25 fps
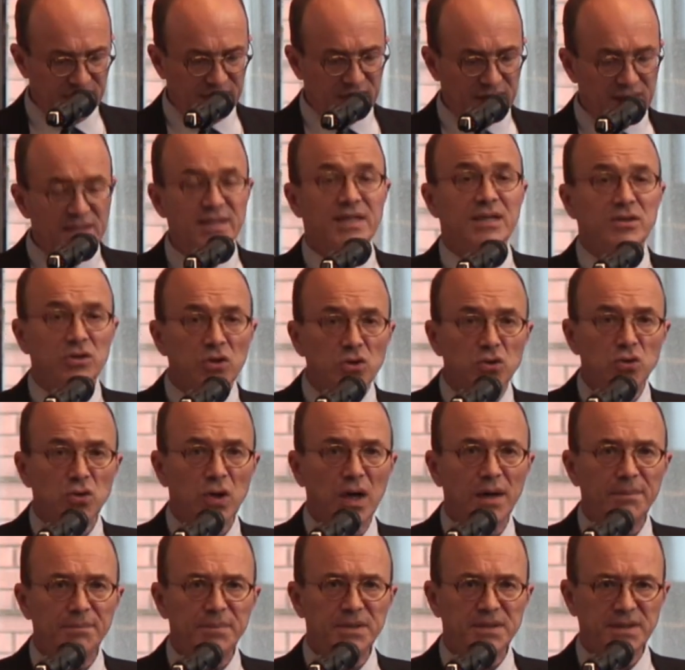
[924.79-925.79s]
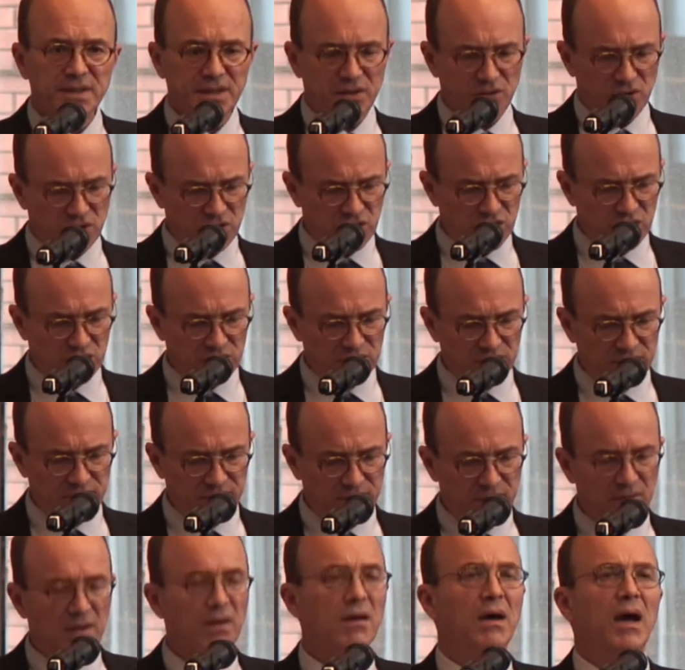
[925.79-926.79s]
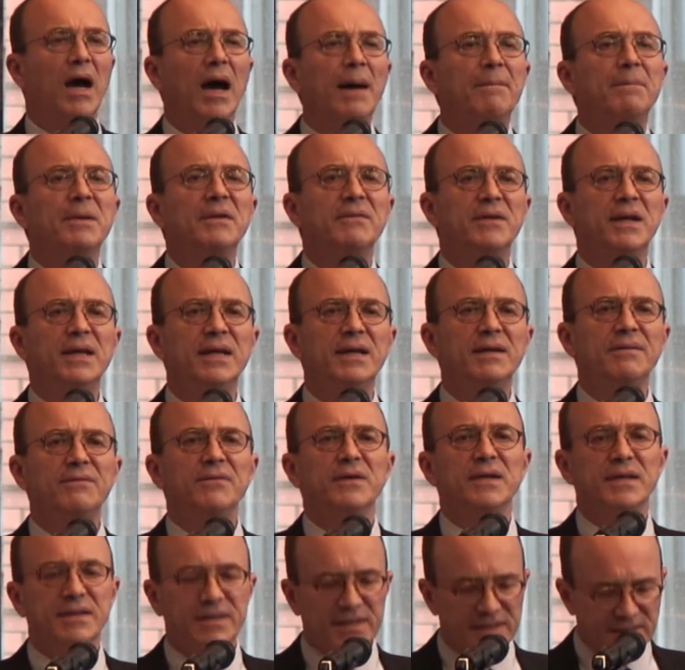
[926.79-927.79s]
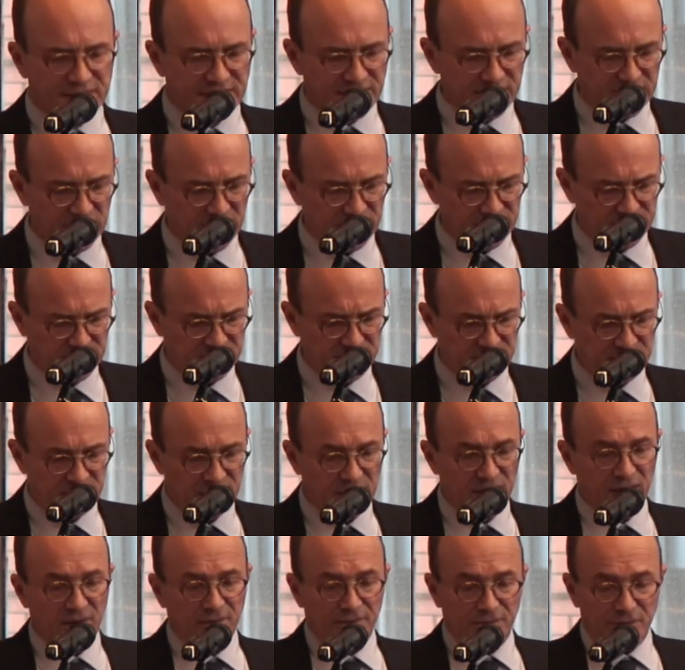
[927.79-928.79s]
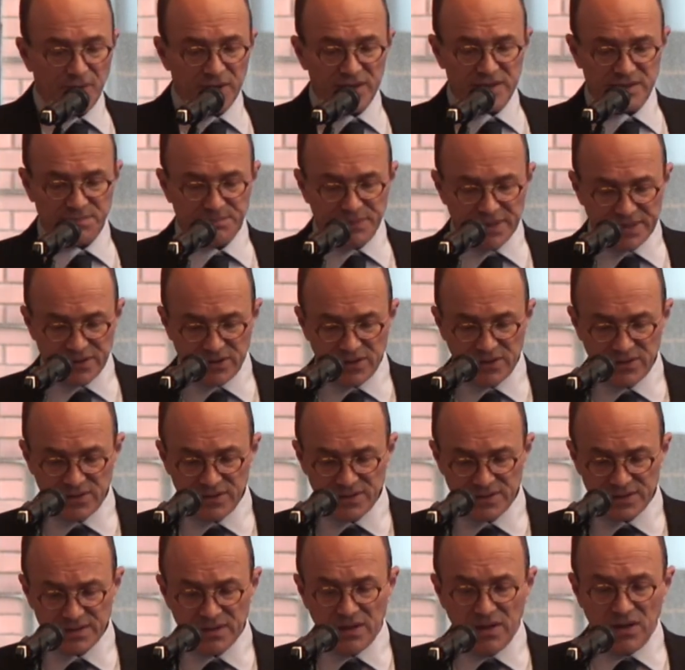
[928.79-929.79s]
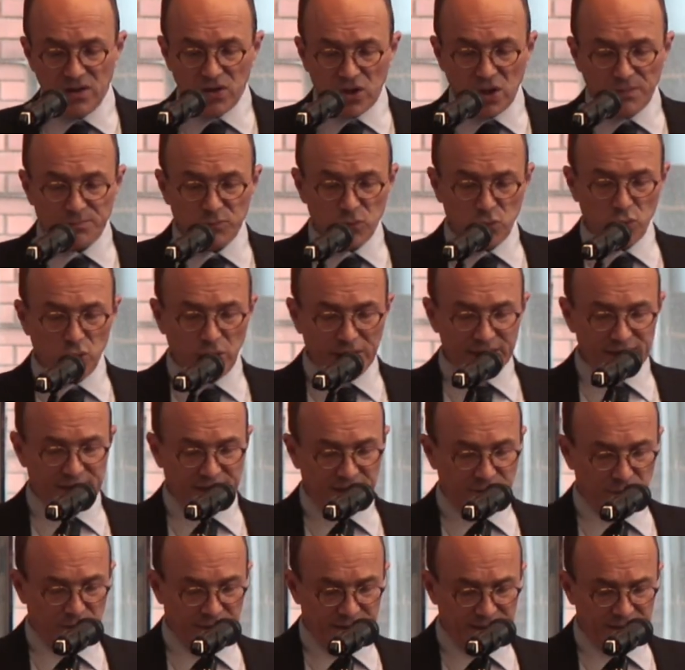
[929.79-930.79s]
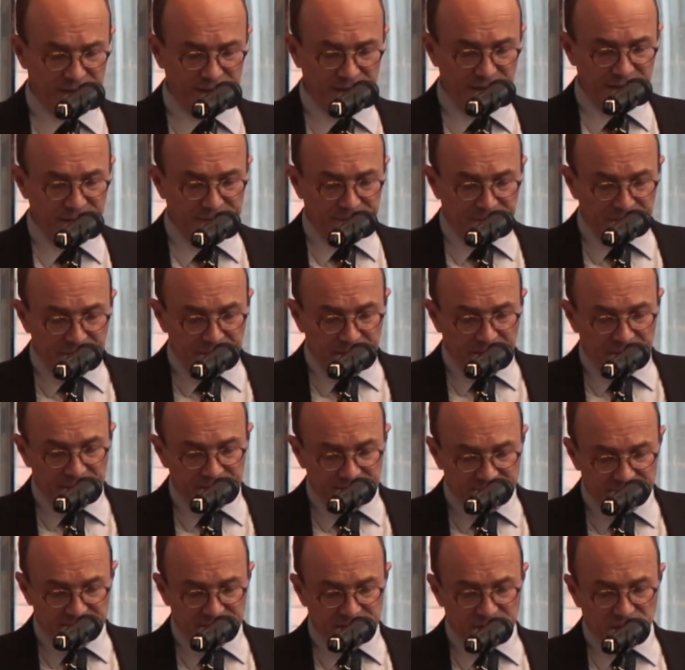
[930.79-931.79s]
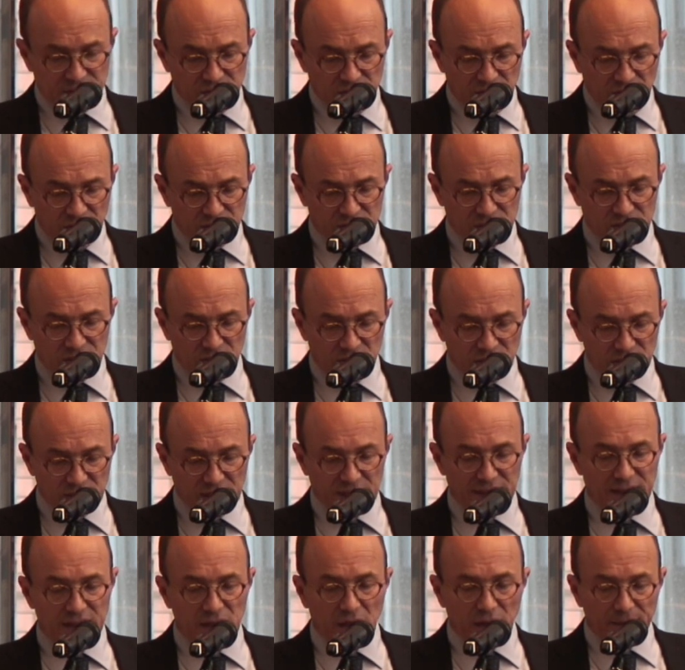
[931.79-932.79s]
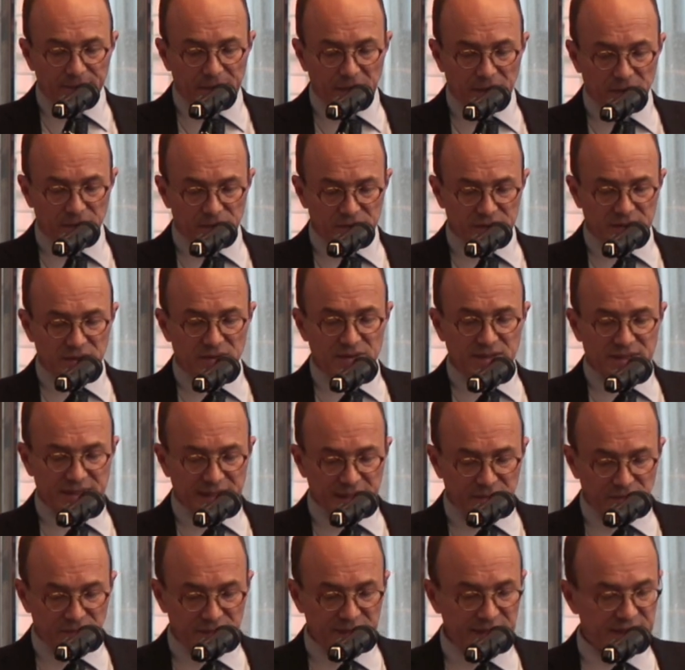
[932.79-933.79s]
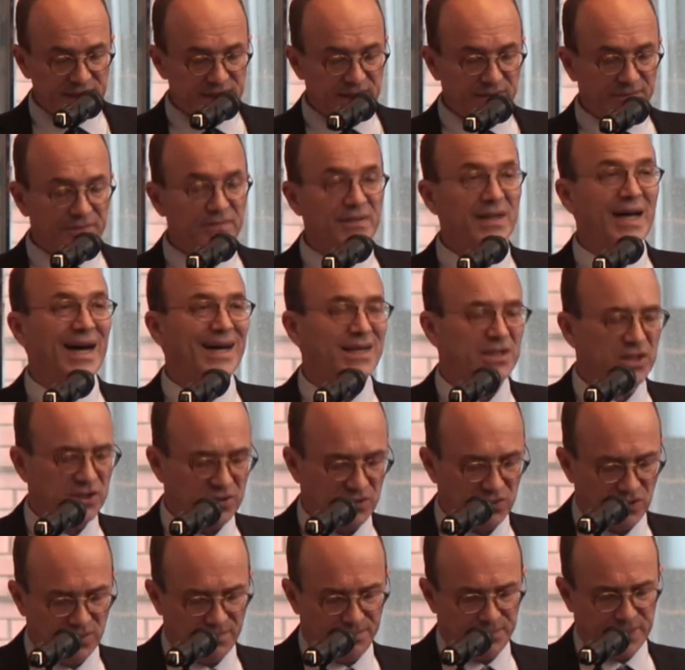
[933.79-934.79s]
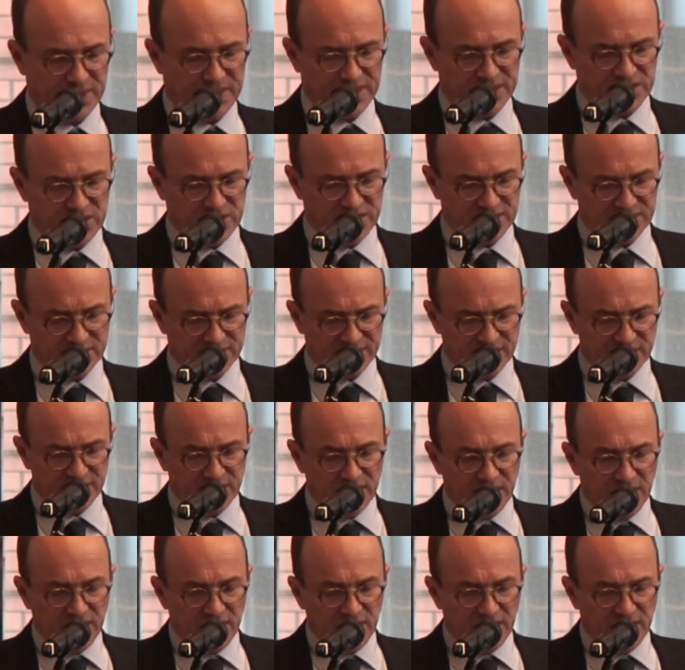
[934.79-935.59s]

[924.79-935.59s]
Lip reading: Is it a drop in the ocean? I believe it is not. First, because COP21 is not only about a series of national pledges.